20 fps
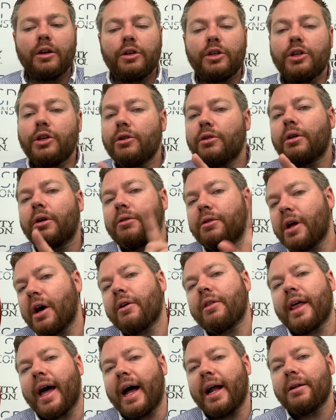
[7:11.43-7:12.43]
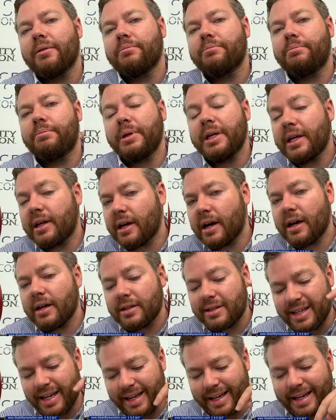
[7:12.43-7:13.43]
You don't know that
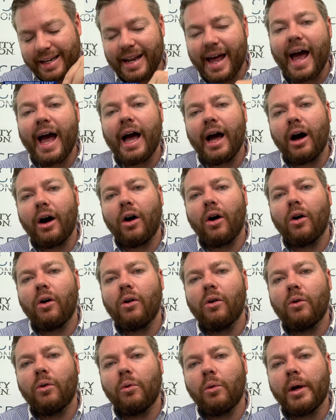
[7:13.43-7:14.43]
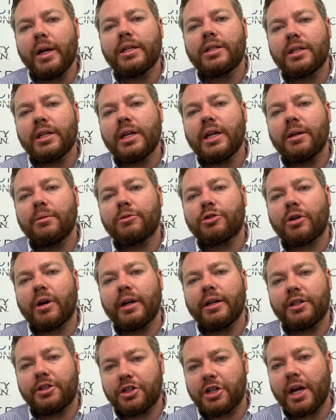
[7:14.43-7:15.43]
because now we see him
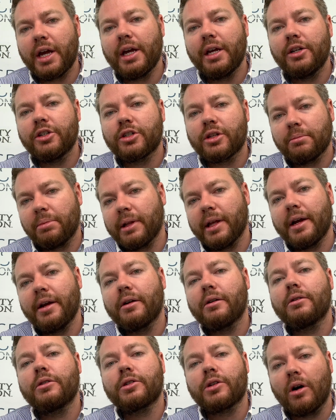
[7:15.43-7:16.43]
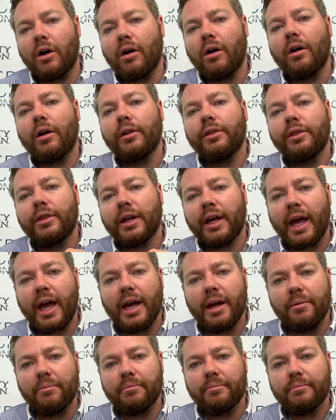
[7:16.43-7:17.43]
trying to change the players on the
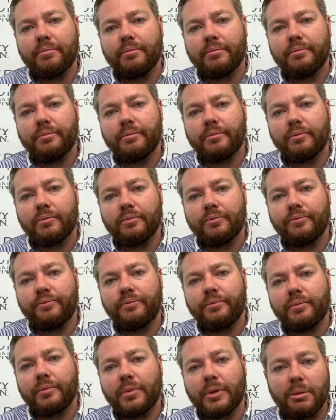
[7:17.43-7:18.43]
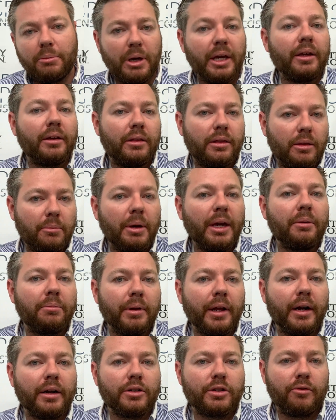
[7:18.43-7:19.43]
game. The big, the big
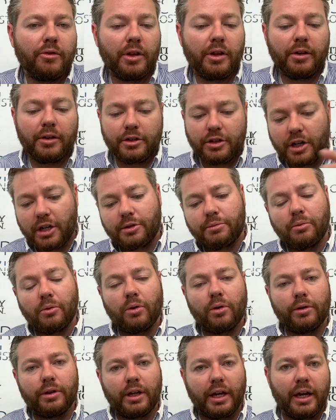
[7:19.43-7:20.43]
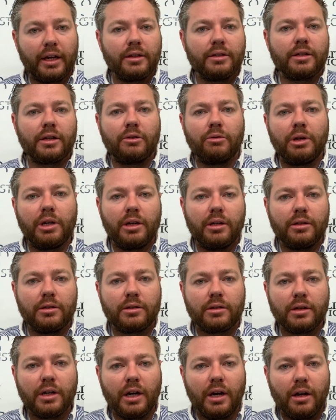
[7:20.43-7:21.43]
players. If we look at the chessboard, the kings, the
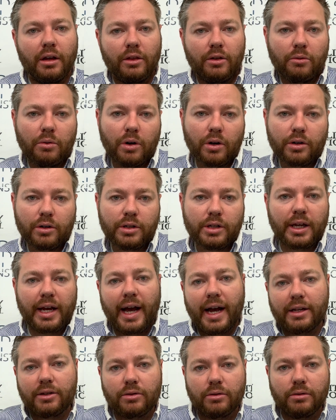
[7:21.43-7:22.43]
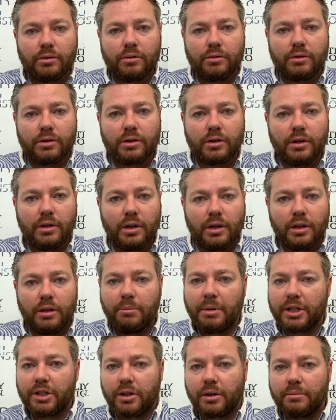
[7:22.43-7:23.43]
queens, the rooks, the castles, the
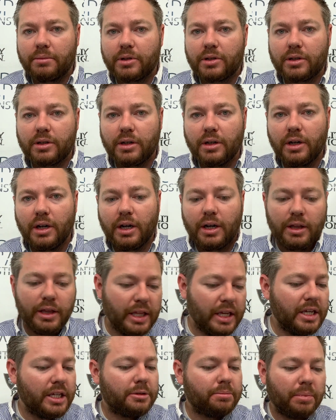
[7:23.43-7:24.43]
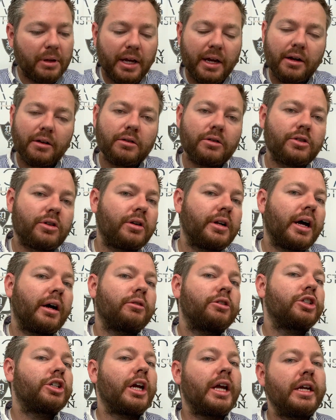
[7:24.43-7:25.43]
bishops, these players are now
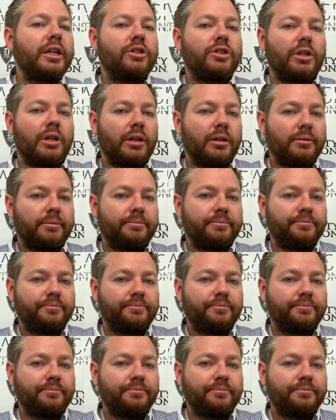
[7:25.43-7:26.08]
changing.